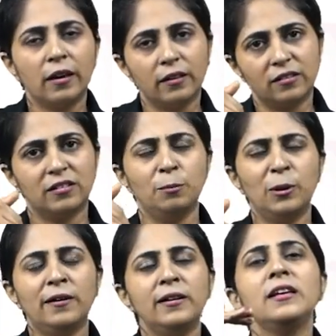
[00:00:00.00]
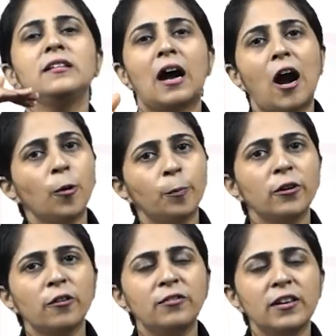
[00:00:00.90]
Similarly, the output
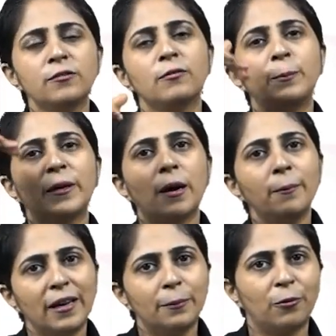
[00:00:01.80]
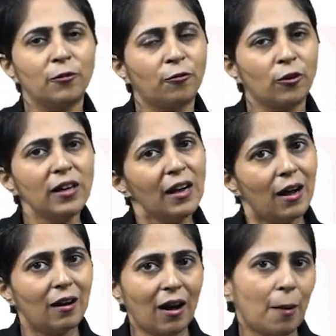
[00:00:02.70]
of this will become input for the
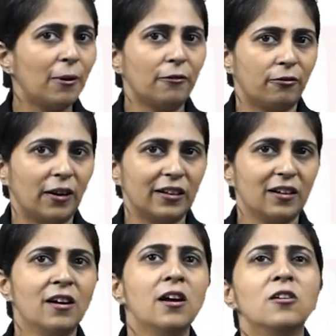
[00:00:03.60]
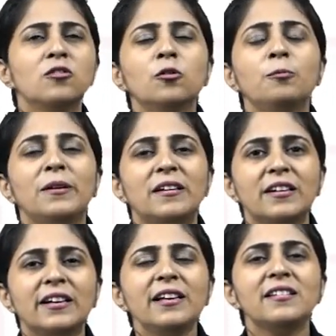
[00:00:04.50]
above one. So
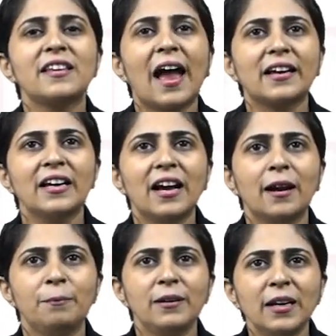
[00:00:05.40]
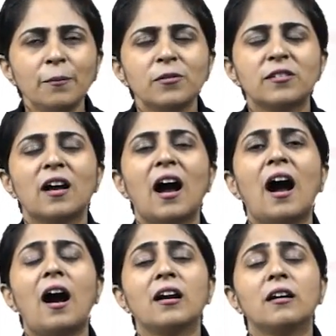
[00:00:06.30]
basically, stacking RBMs
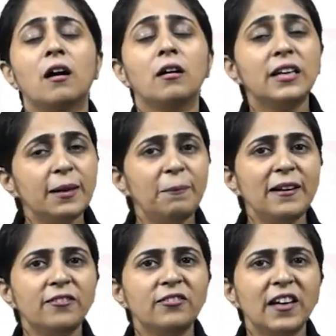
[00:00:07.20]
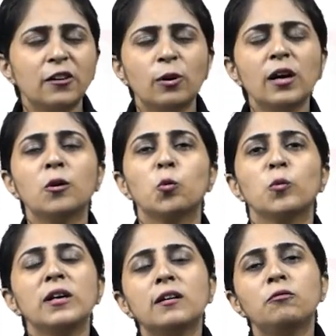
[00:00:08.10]
are a deep belief network.
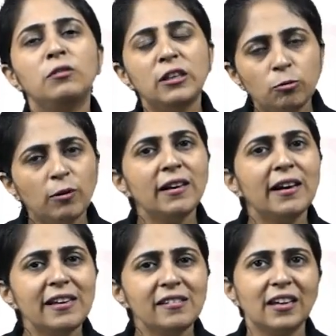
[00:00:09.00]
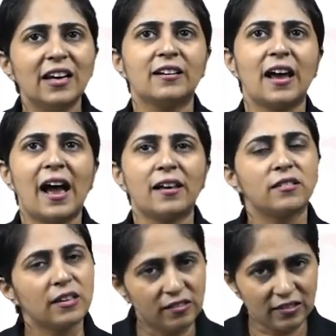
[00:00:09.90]
We can visualize it as
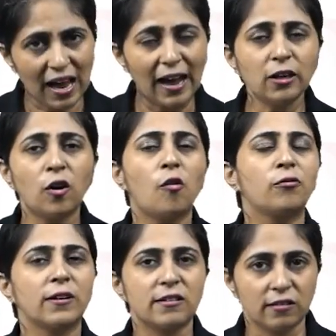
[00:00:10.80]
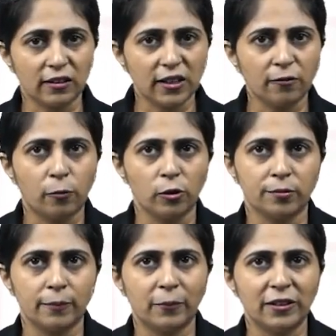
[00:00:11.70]
a stack of restrictive
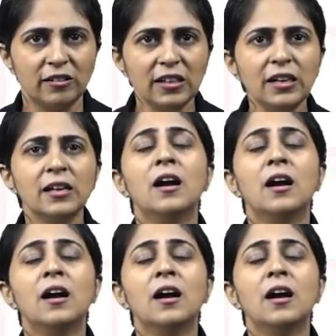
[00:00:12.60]
Boltzmann machine